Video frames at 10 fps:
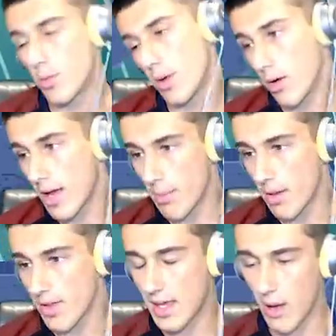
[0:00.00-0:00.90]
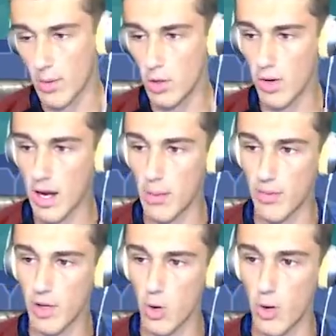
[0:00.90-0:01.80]
We don't care about the kit. We do care about
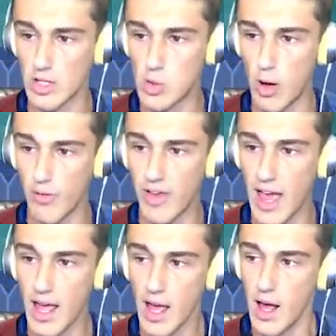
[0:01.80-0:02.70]
the coins. 12K.